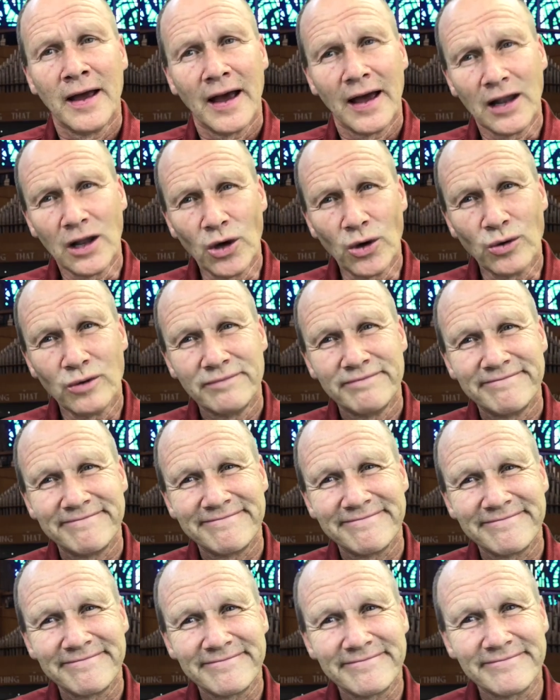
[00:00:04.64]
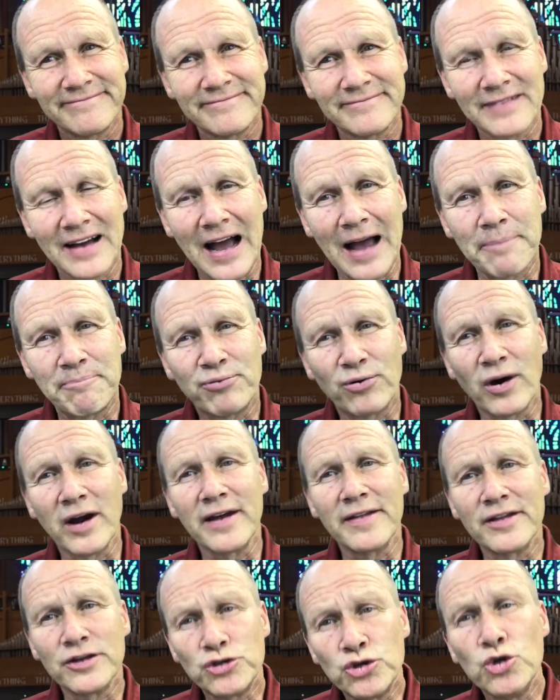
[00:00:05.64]
Hello. I
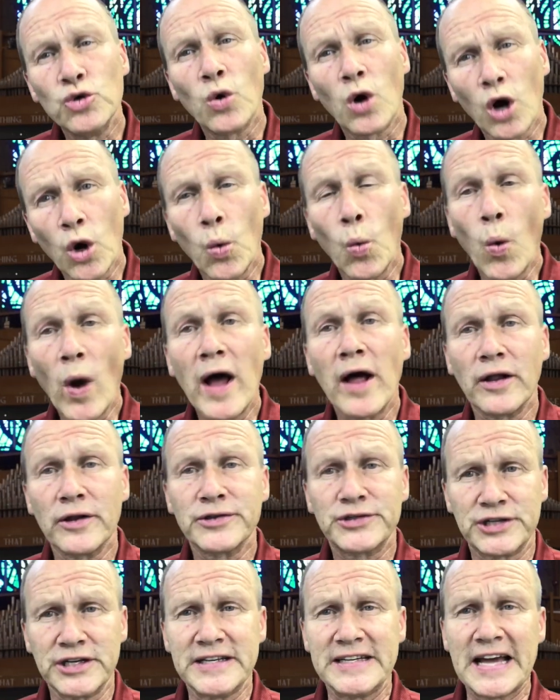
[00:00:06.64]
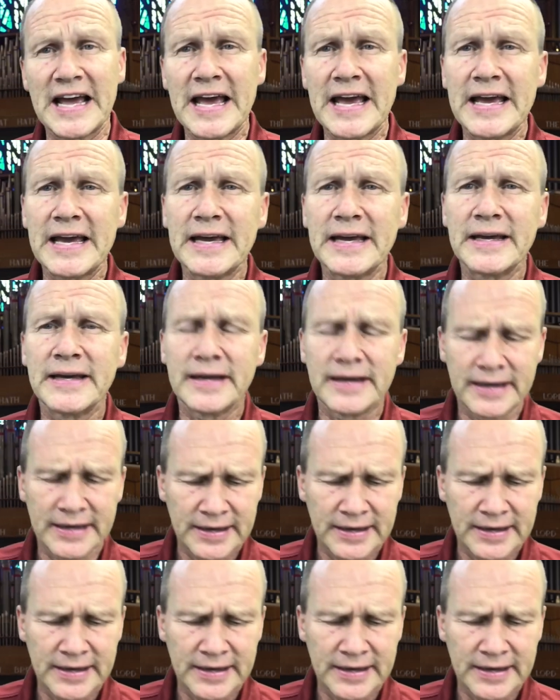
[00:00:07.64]
pray that you are well today.